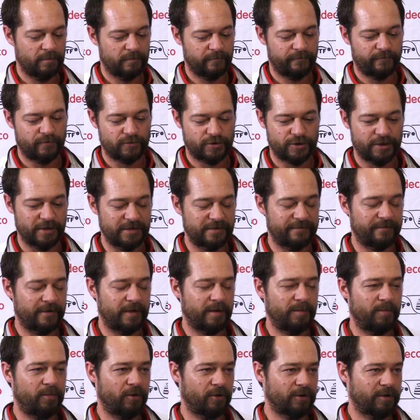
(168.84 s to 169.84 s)
For sure it's
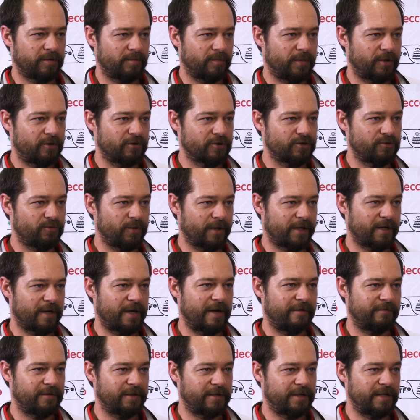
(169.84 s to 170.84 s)
very important, because we can
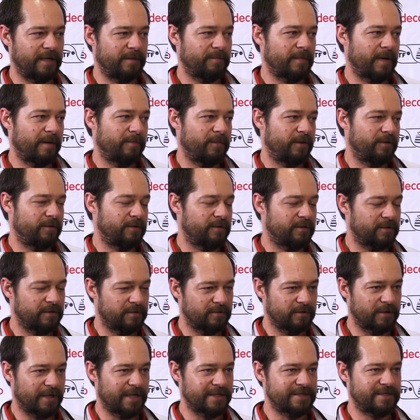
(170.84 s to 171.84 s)
have the team. I mean,
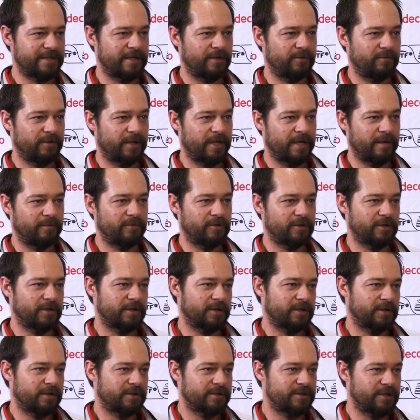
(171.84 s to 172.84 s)
last year we came to
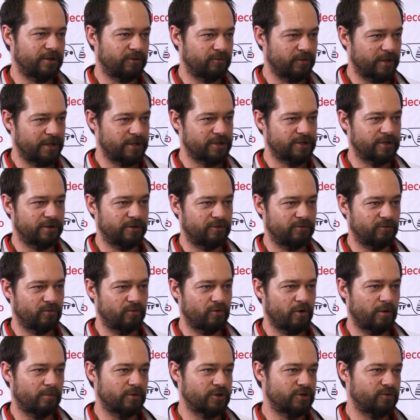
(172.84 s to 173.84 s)
the situation
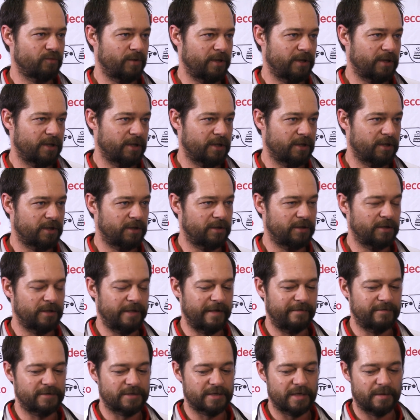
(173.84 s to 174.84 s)
to almost win the
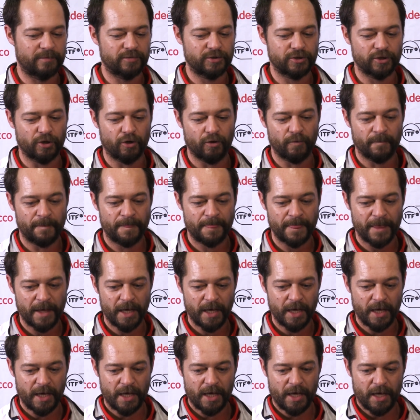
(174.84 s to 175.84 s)
Davis Cup, so
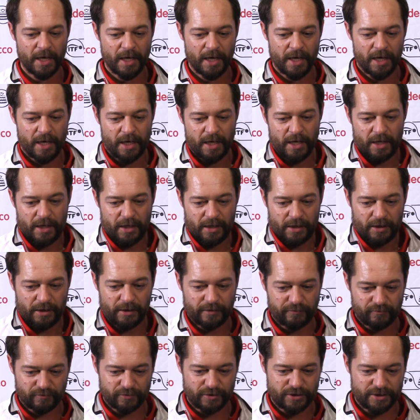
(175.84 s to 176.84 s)

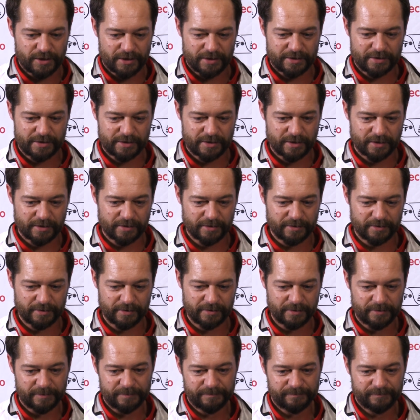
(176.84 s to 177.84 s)
it would just
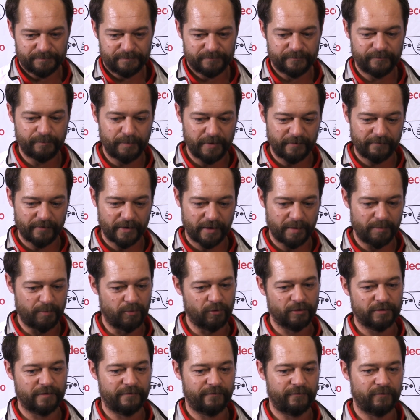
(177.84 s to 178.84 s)
be very
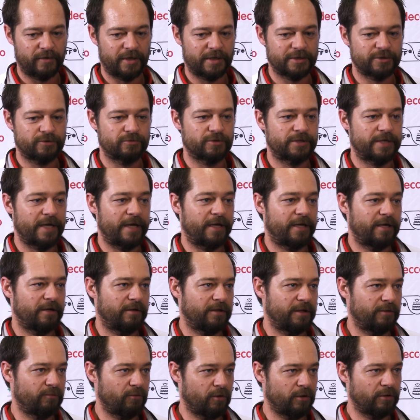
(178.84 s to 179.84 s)
important for us to stay
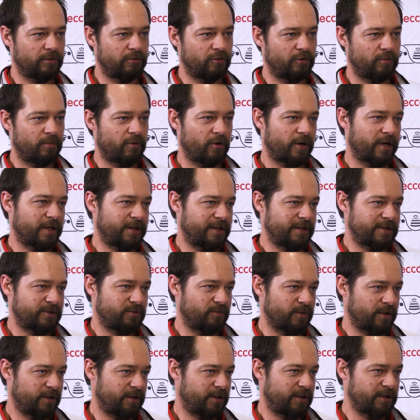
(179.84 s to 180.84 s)
here in the World Group. Okay,
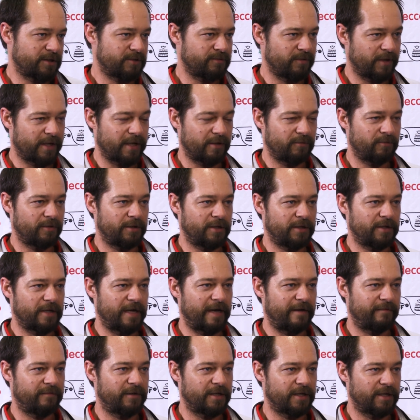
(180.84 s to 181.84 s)
this weekend we didn't
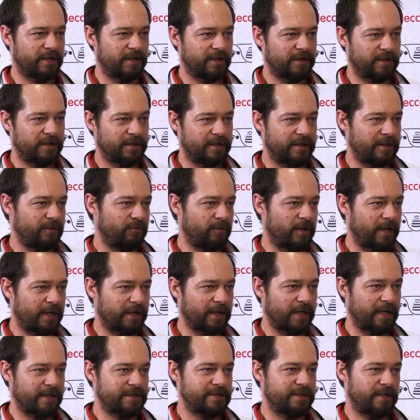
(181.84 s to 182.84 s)
have the team we
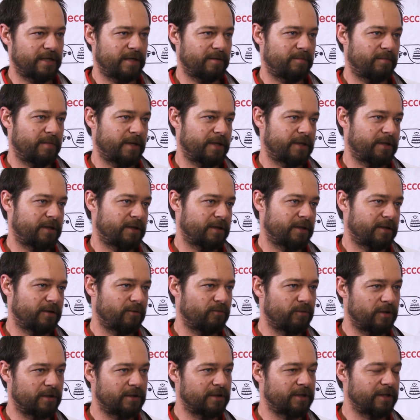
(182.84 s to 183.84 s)
had last year, but
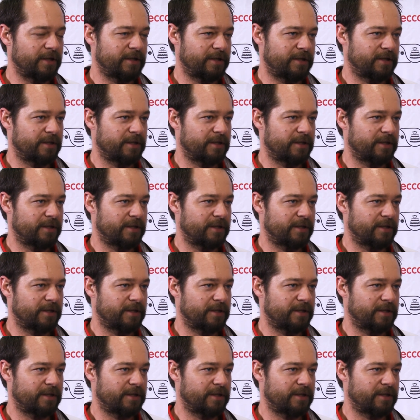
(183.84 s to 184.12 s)
we'll need